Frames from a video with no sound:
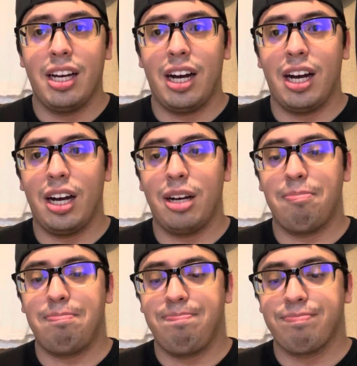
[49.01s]

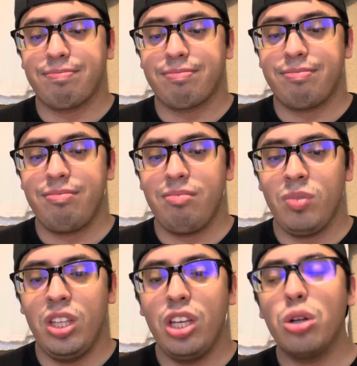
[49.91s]

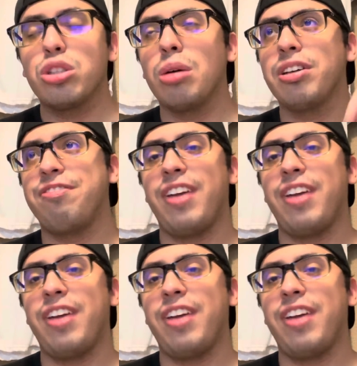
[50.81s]
In terms of